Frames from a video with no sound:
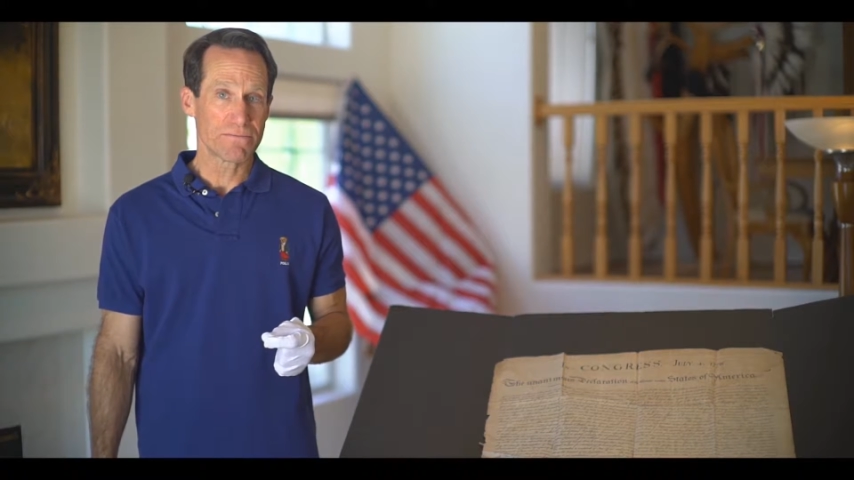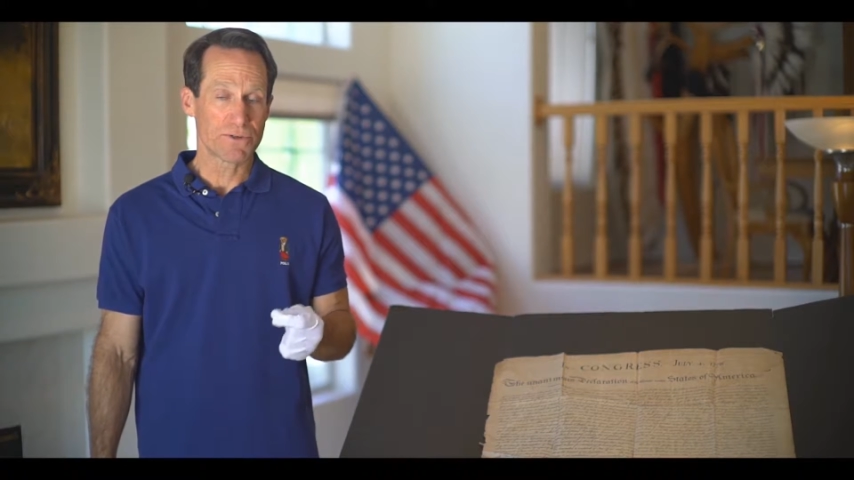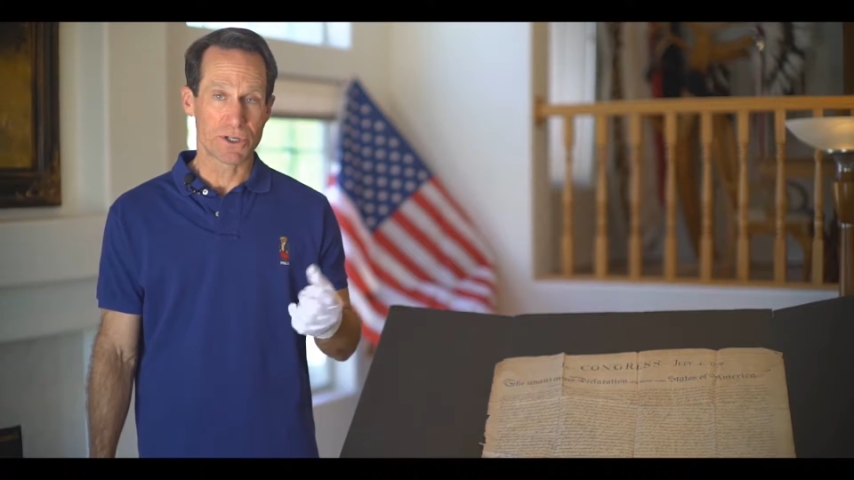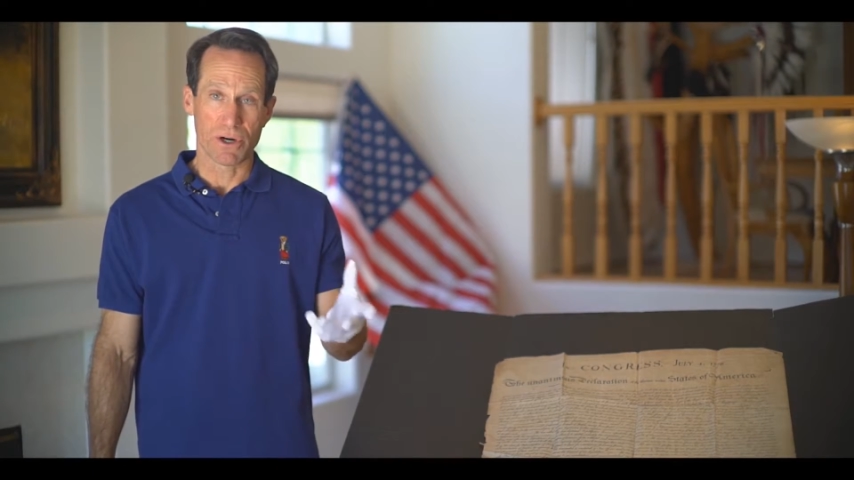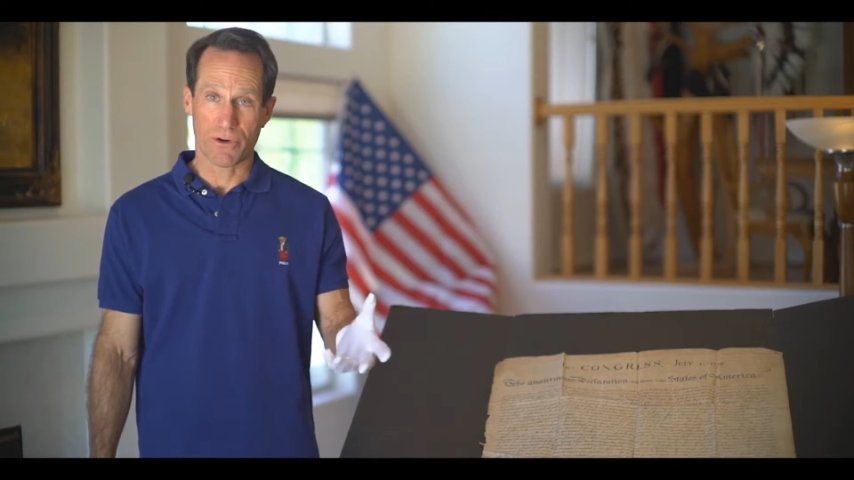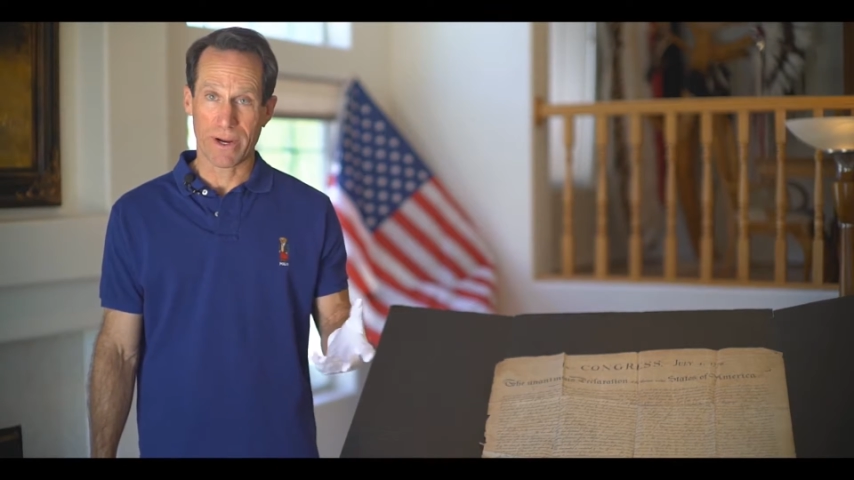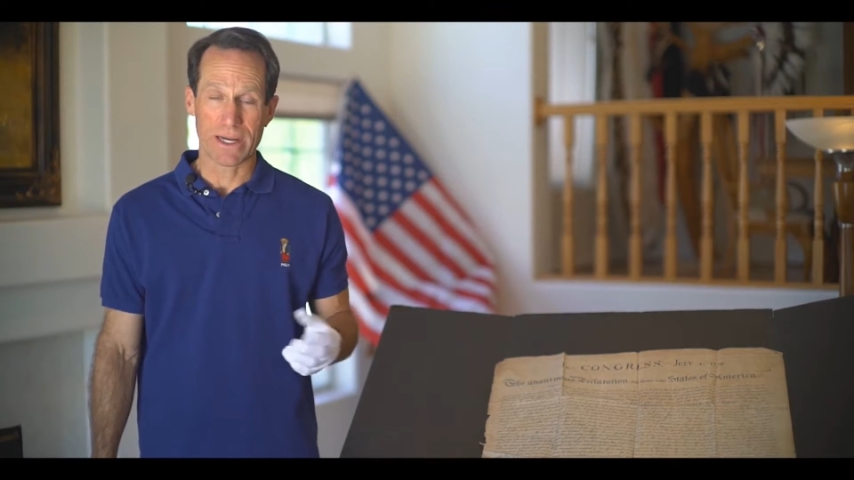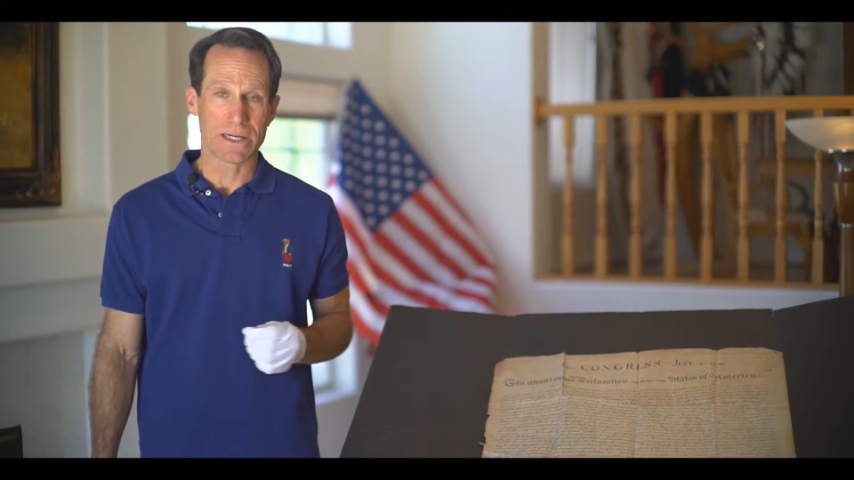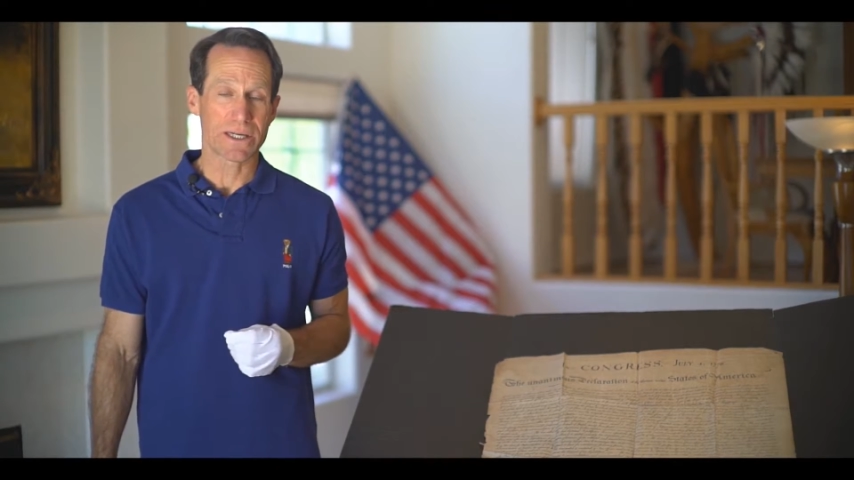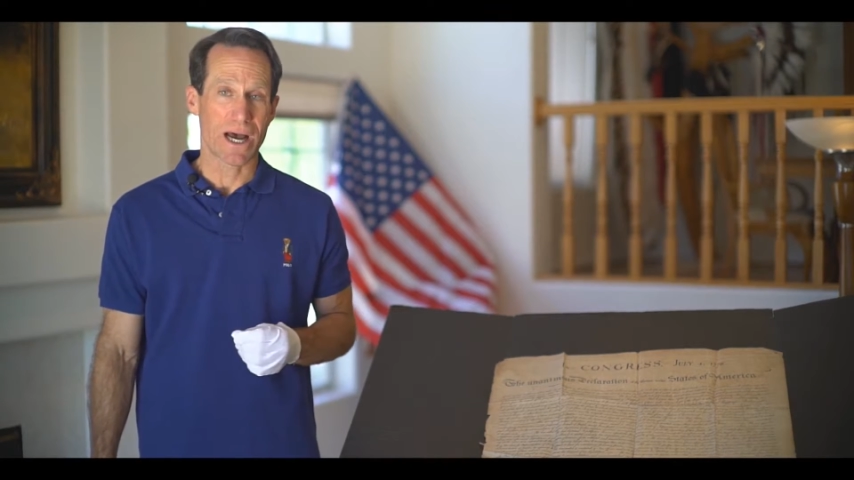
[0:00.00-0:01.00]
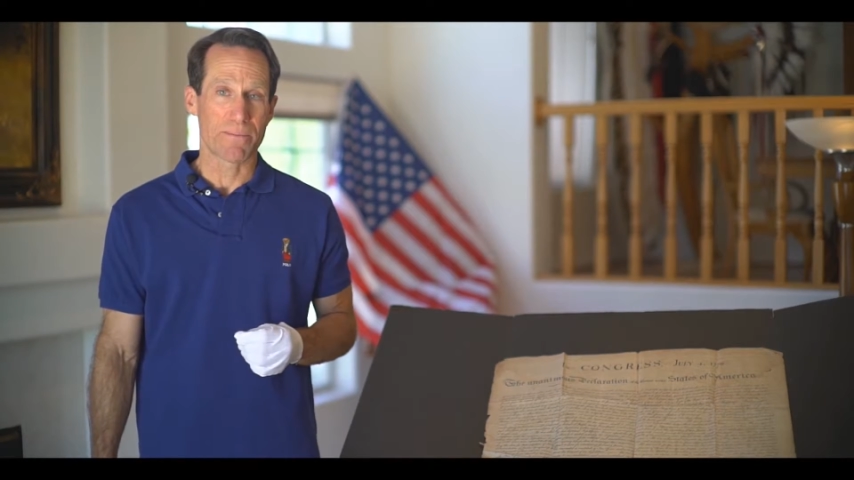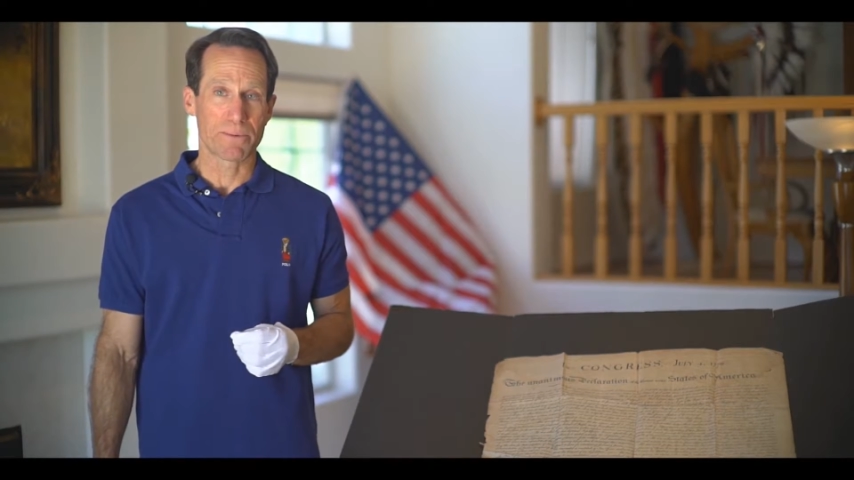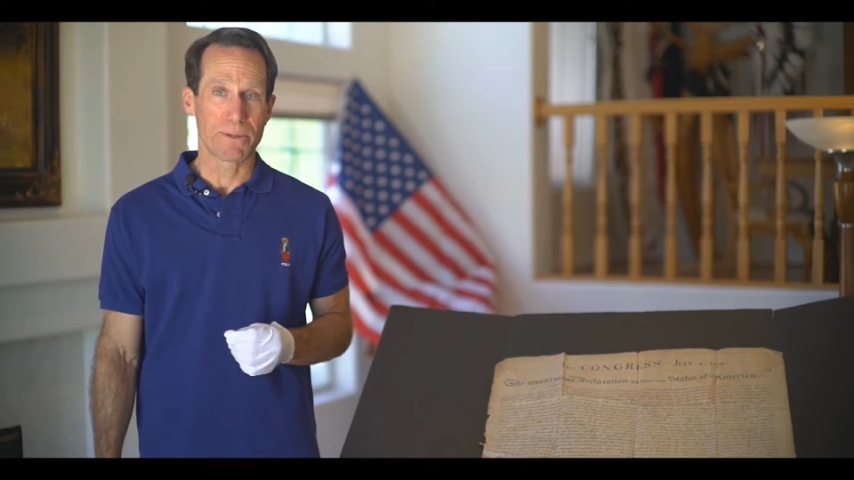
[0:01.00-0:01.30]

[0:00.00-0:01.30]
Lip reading: Stone created his copper